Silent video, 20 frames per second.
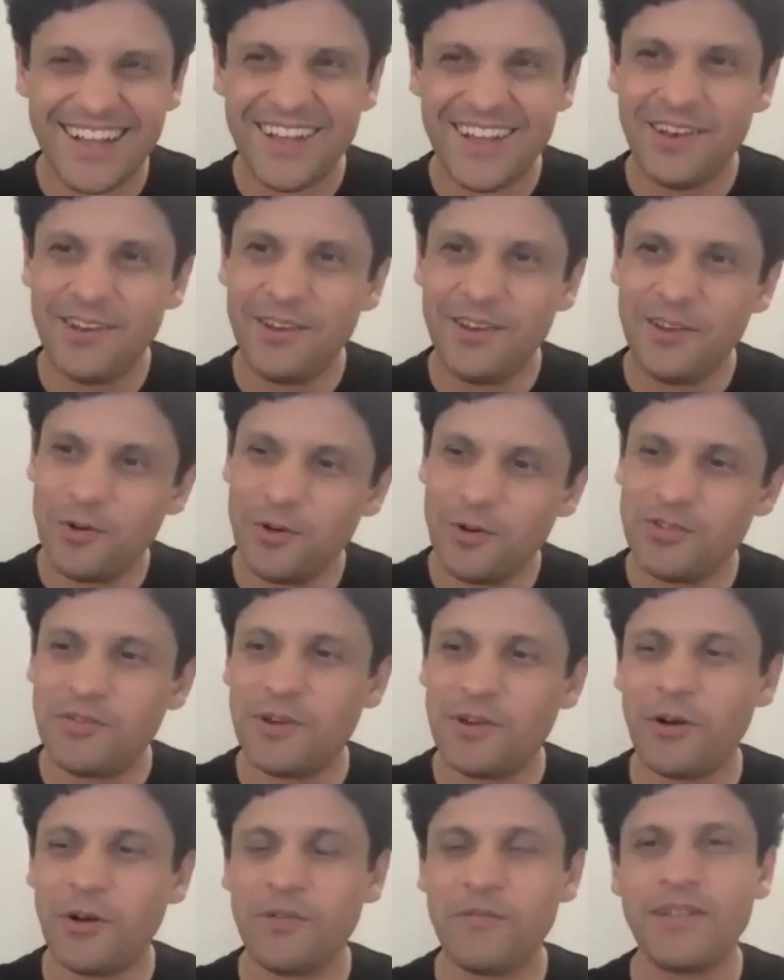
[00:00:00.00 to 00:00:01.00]
News
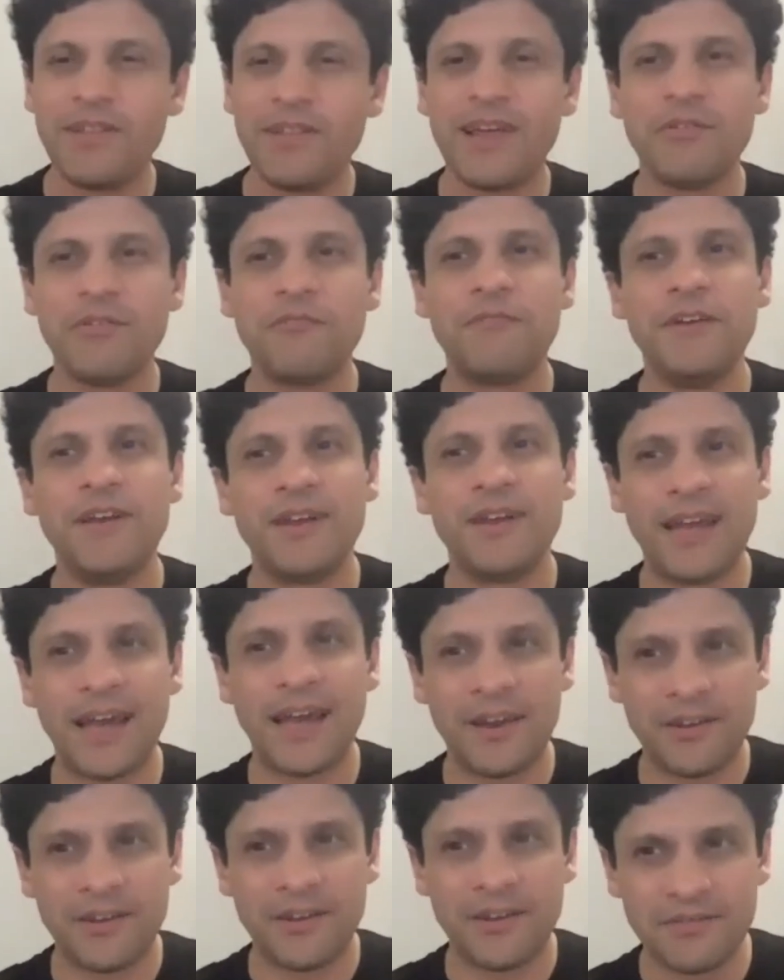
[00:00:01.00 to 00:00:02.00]
will always have a fear
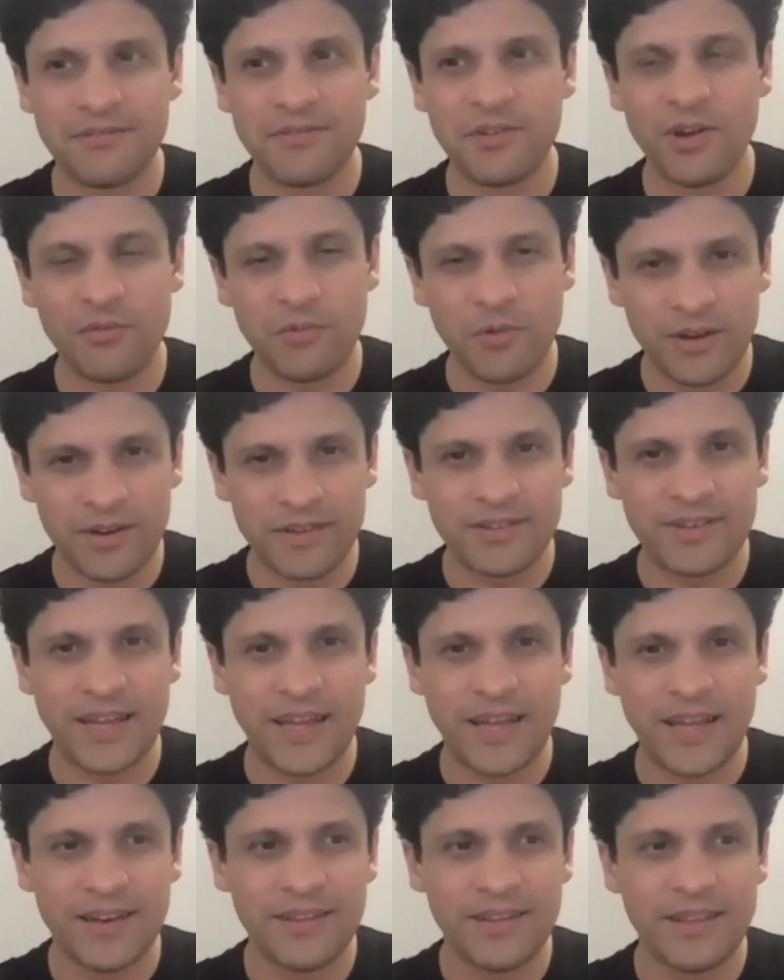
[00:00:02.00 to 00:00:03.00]
narrative. You have to
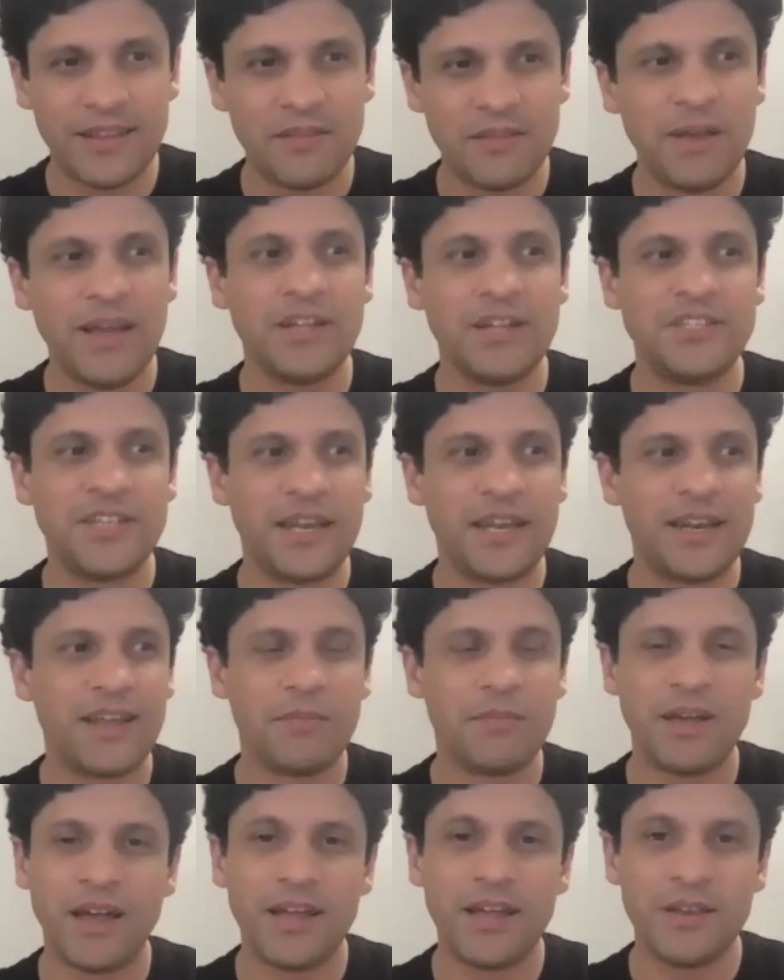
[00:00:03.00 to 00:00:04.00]
understand that the big agenda
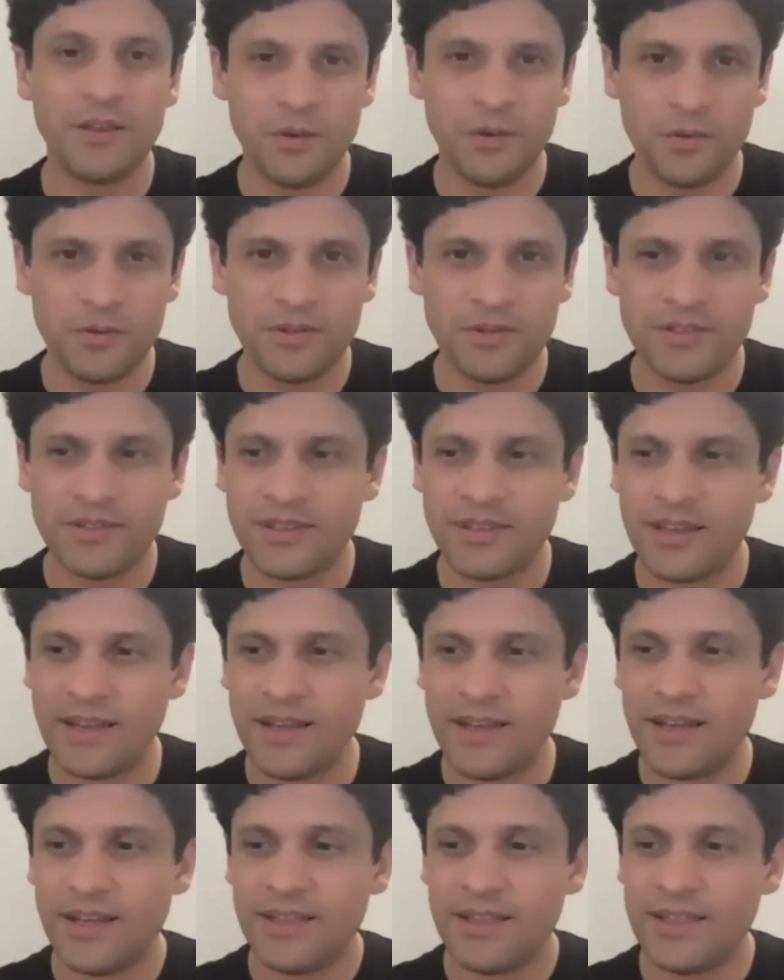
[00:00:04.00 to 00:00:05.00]
behind news,
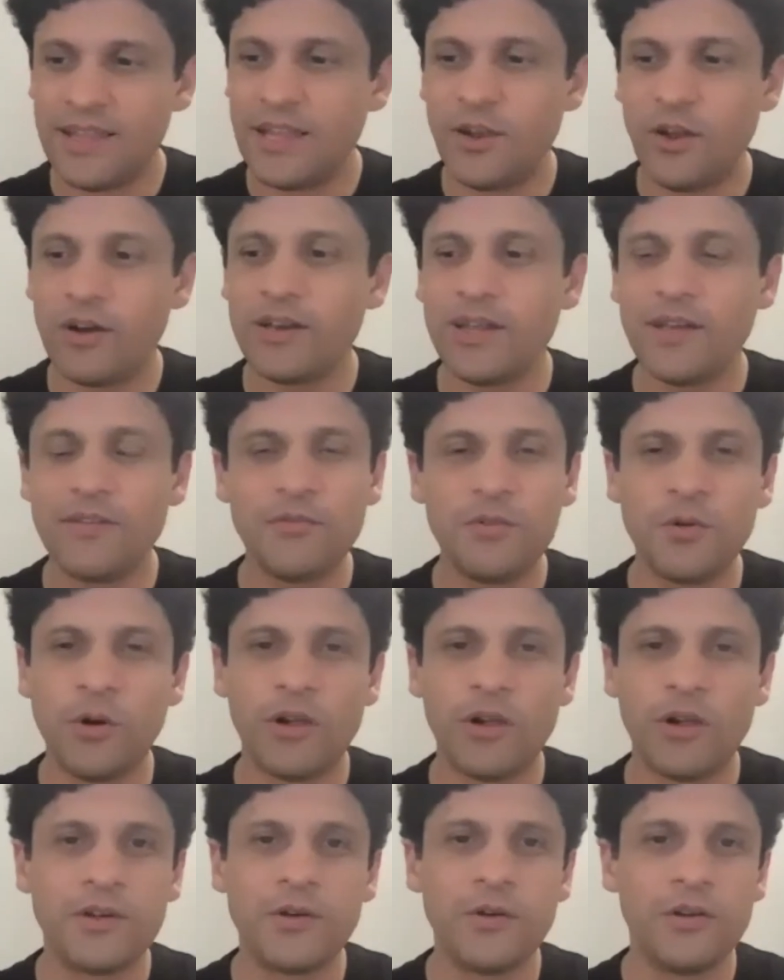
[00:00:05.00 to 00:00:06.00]
they'll not give you
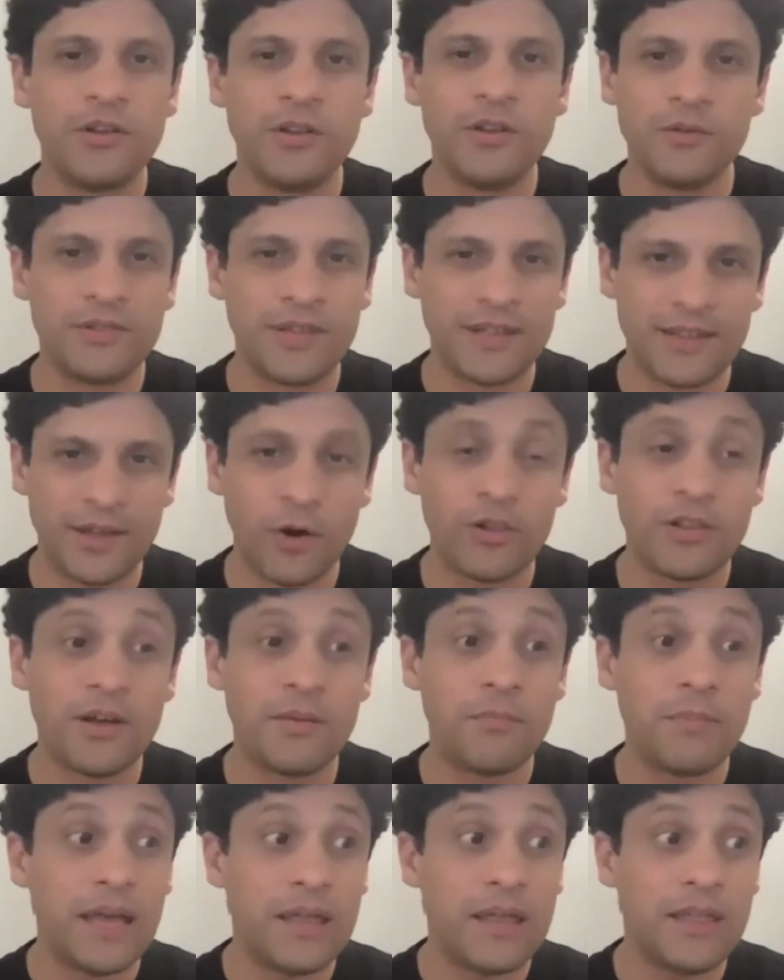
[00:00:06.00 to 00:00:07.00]
all the good news, all the
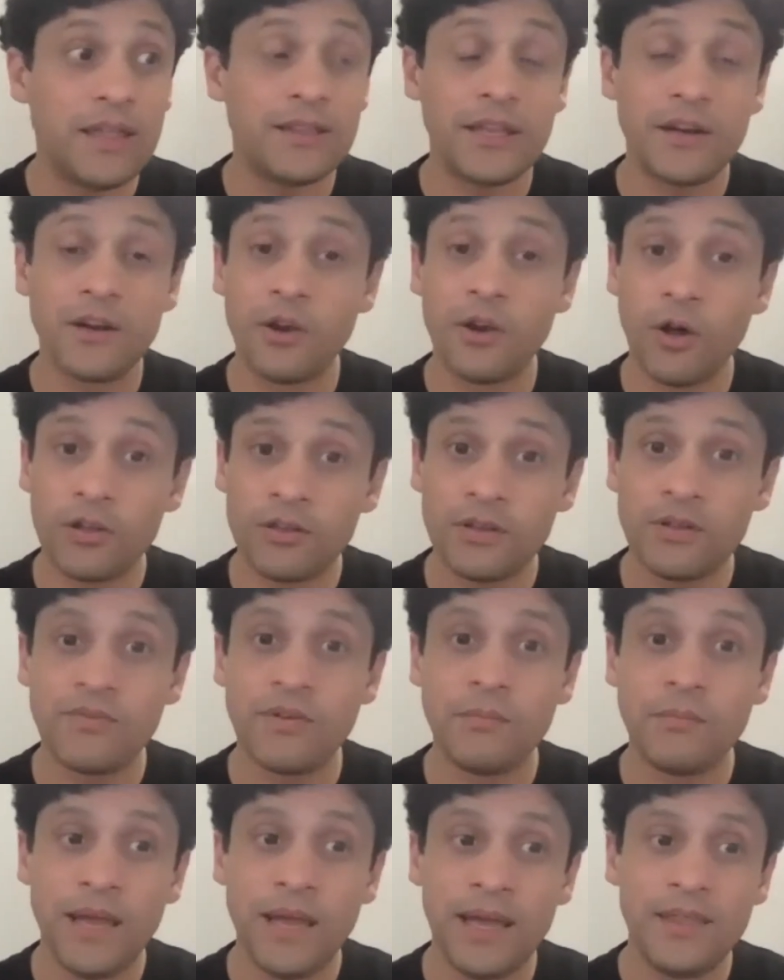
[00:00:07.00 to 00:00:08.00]
amazing, there are lots of
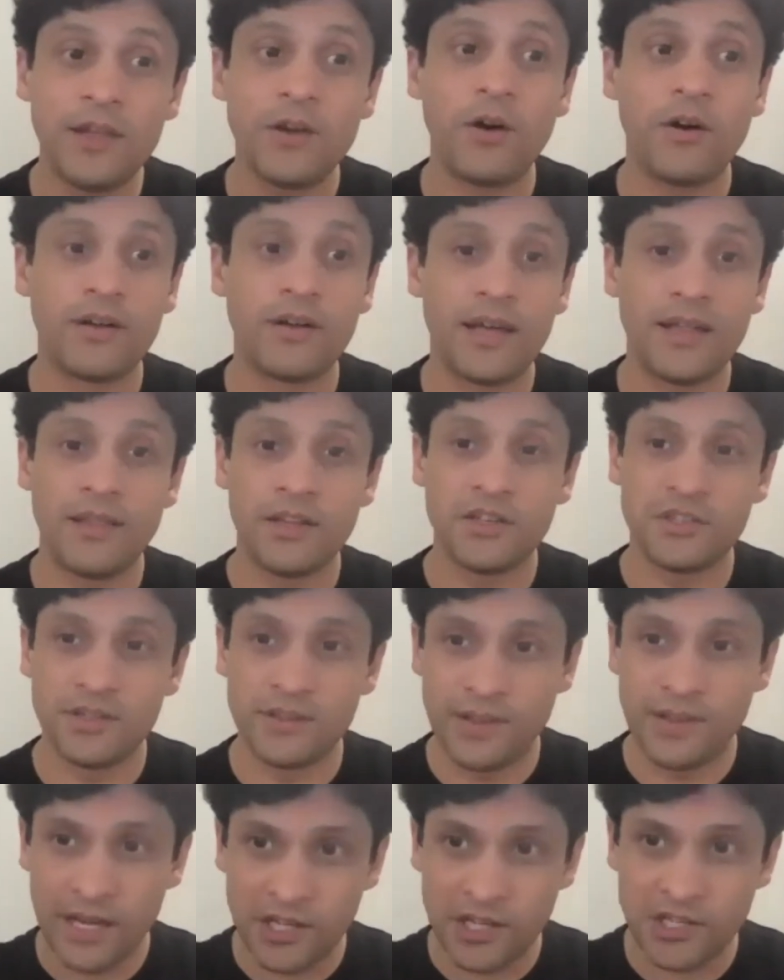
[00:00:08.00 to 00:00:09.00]
amazing
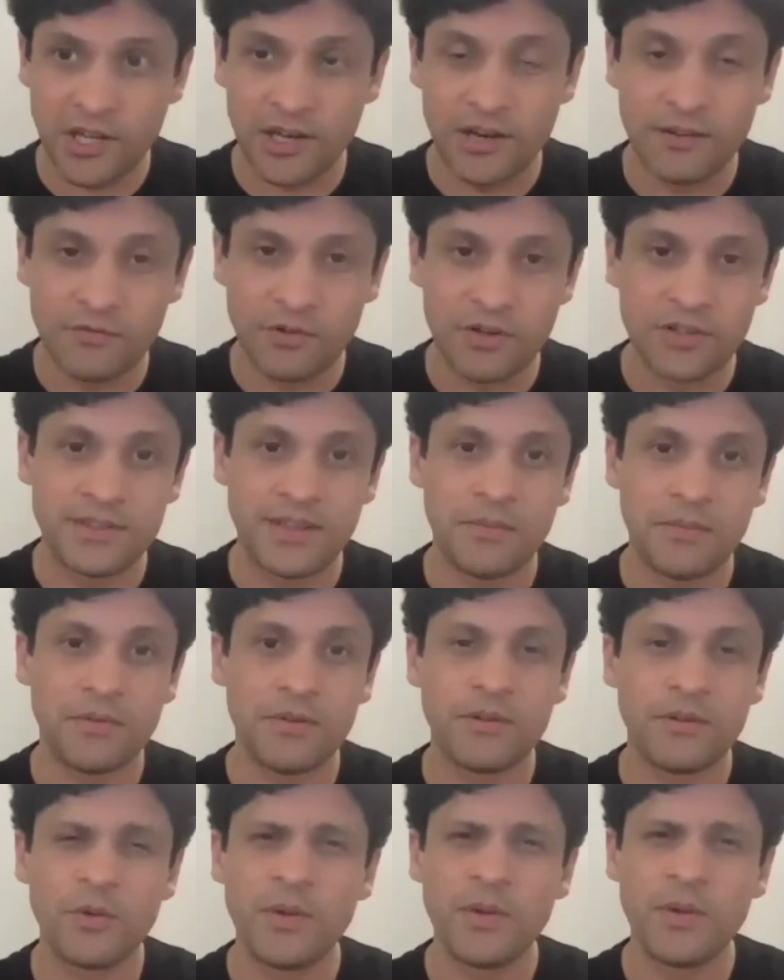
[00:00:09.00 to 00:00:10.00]
organizations like SHARAN, for
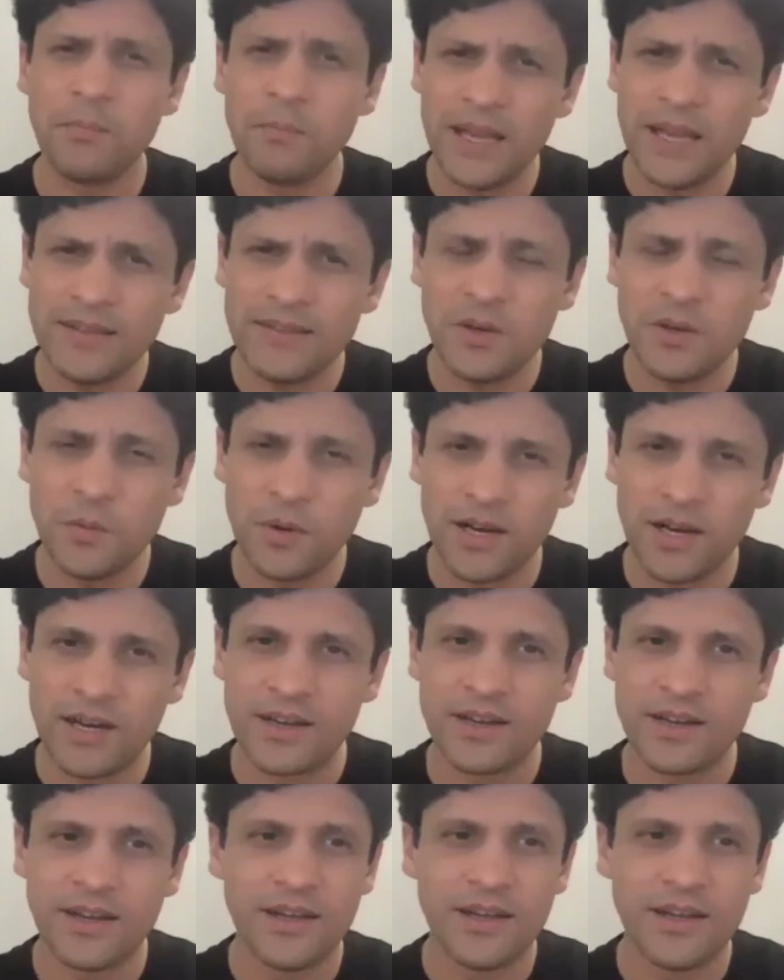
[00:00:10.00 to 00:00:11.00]
example, doing amazing
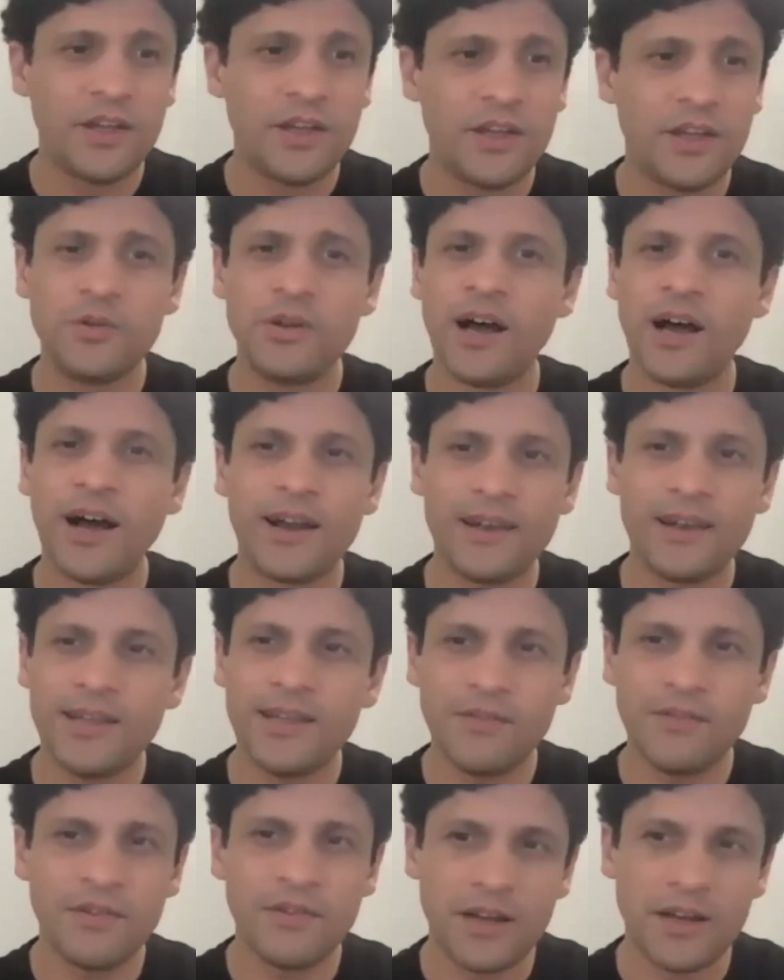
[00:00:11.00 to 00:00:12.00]
work. You'll hardly
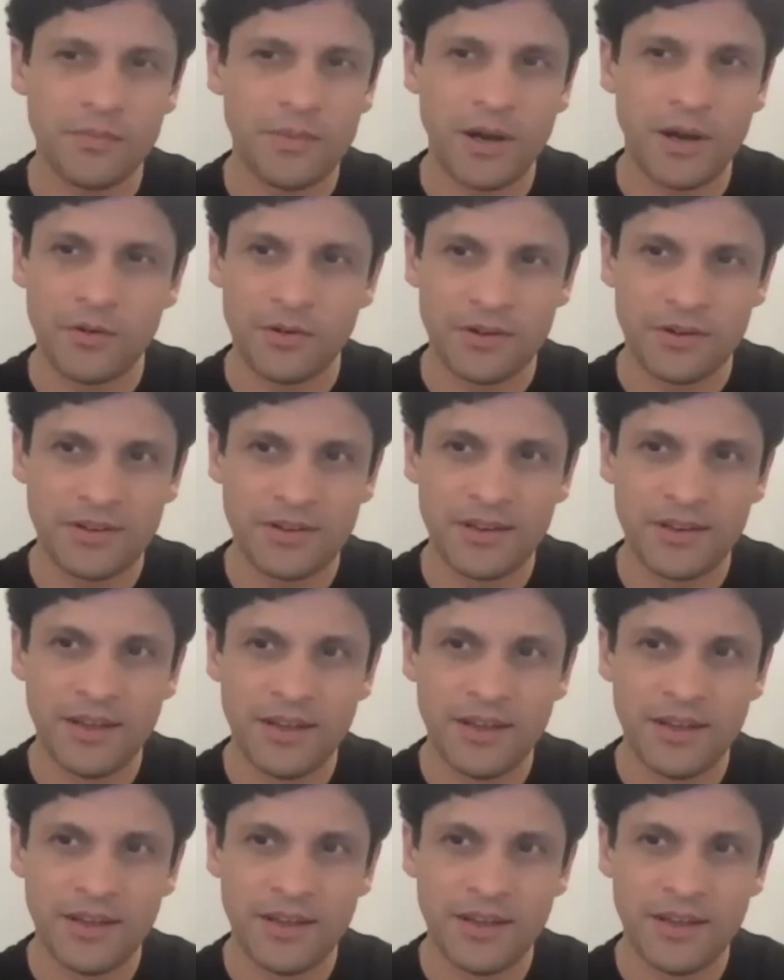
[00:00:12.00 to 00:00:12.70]
ever hear about it.